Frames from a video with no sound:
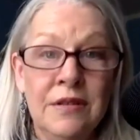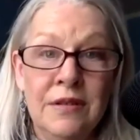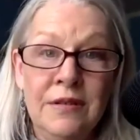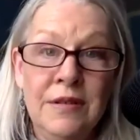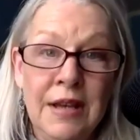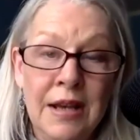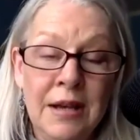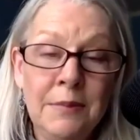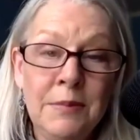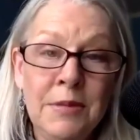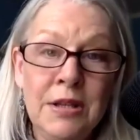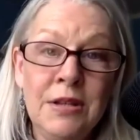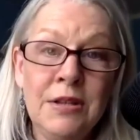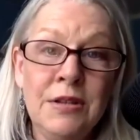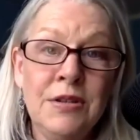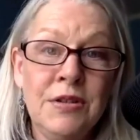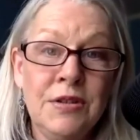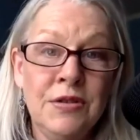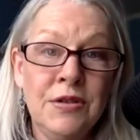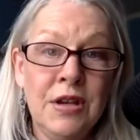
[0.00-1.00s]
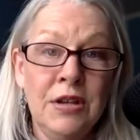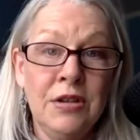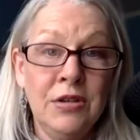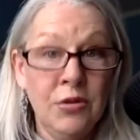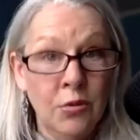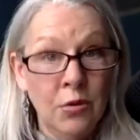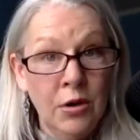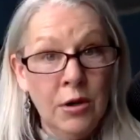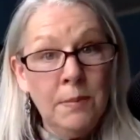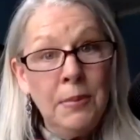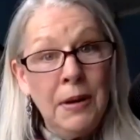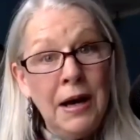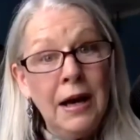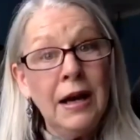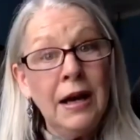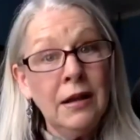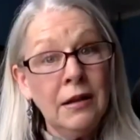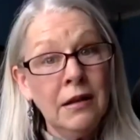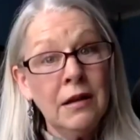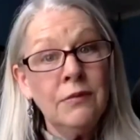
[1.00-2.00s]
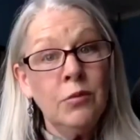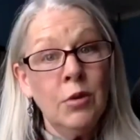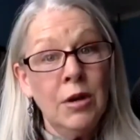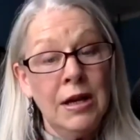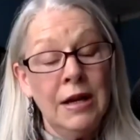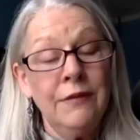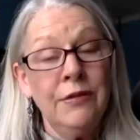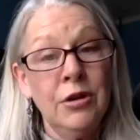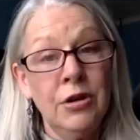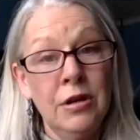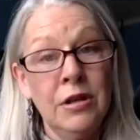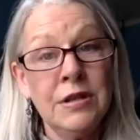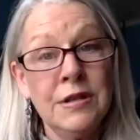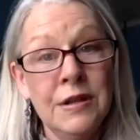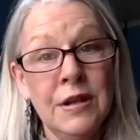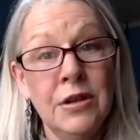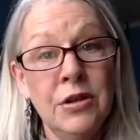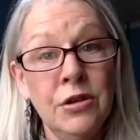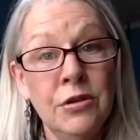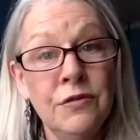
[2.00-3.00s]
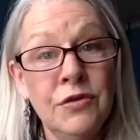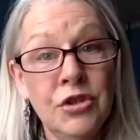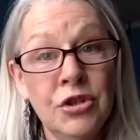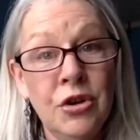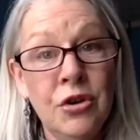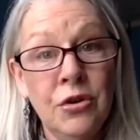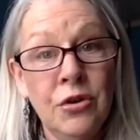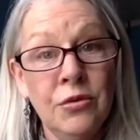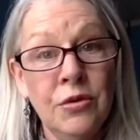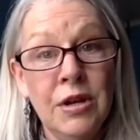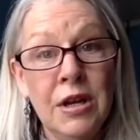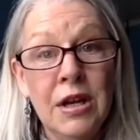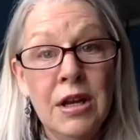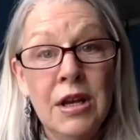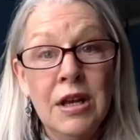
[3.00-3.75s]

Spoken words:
That means that your pile of whatever it is that you've shown